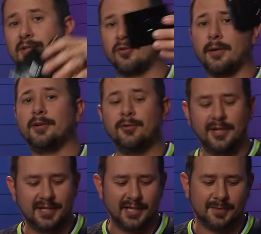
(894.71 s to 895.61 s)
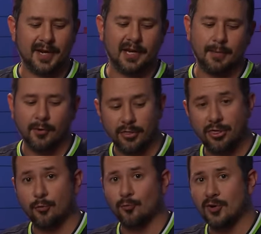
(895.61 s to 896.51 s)
So Club de Nuit Intense Man number
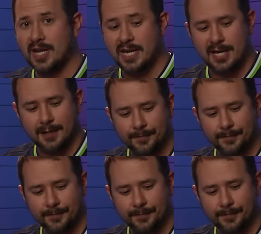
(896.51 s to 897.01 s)
three.